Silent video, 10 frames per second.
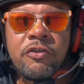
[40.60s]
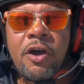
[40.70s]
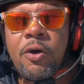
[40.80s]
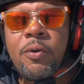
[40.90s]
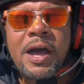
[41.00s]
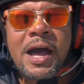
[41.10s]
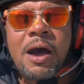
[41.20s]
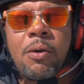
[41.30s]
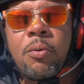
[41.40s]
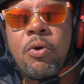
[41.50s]
So
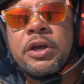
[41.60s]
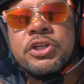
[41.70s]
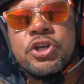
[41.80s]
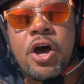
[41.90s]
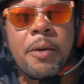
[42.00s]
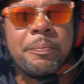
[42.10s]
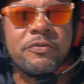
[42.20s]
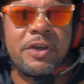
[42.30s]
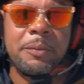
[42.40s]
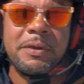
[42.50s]
our workshop
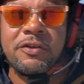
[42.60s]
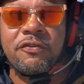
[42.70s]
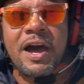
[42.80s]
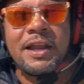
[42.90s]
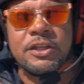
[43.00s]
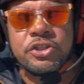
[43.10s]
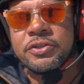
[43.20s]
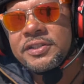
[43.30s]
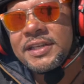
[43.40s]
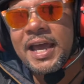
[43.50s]
is going to be divided in
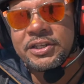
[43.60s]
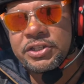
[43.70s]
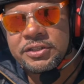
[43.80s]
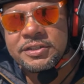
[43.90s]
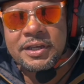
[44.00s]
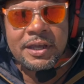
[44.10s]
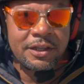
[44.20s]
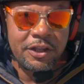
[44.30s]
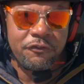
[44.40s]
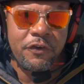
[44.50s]
two sections.
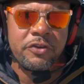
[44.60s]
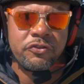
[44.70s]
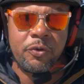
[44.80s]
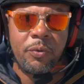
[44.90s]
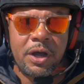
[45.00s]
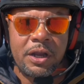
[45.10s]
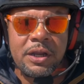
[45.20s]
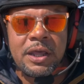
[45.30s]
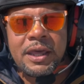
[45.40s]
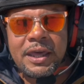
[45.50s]
The first
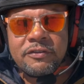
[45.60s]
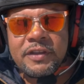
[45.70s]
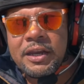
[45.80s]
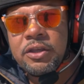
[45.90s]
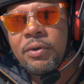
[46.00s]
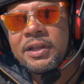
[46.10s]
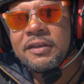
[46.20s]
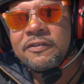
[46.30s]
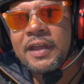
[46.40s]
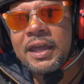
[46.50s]
one is that you
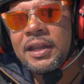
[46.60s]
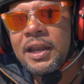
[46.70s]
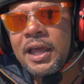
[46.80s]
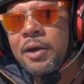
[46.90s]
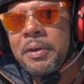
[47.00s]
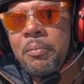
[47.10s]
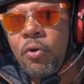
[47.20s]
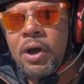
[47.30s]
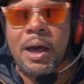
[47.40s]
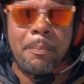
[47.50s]
understand a little bit
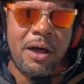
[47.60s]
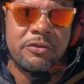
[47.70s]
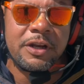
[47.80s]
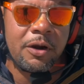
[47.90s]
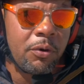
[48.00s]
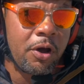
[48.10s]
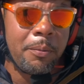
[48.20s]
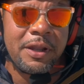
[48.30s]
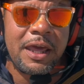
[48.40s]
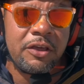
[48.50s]
more about the
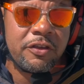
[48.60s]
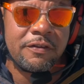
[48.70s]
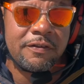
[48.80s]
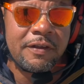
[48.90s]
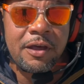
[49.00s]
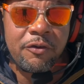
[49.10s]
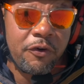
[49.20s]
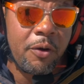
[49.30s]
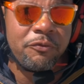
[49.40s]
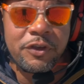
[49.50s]
recommendations
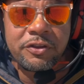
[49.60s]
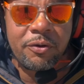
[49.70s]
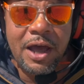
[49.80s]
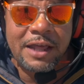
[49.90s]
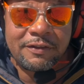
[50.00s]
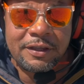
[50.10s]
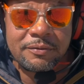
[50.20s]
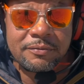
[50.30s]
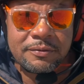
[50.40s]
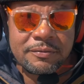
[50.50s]
from Vittorazzi.
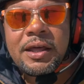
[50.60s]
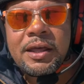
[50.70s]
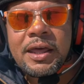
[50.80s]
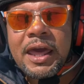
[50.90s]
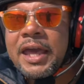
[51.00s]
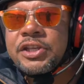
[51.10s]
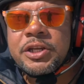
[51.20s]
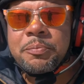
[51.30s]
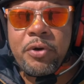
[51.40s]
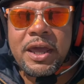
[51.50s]

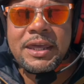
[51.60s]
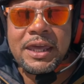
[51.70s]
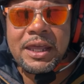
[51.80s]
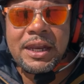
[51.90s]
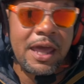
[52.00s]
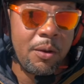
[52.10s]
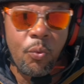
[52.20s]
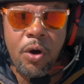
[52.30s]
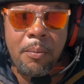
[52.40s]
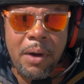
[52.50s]
Engine braking
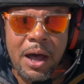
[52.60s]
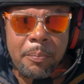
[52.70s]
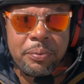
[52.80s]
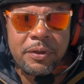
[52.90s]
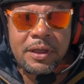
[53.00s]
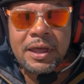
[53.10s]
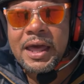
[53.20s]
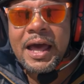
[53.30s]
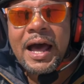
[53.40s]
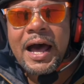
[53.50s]
and warm-up,
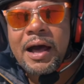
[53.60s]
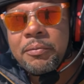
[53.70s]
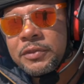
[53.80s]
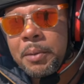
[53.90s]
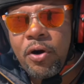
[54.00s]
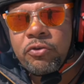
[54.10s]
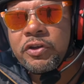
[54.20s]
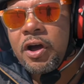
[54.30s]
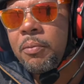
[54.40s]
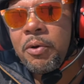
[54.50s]
the
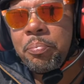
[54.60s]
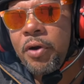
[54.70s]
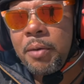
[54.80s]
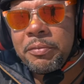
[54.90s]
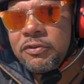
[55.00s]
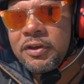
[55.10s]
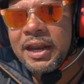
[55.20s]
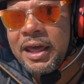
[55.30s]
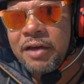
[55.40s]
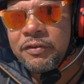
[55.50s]
most common problems you
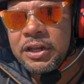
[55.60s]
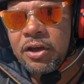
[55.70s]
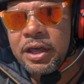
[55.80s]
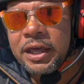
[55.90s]
can have in your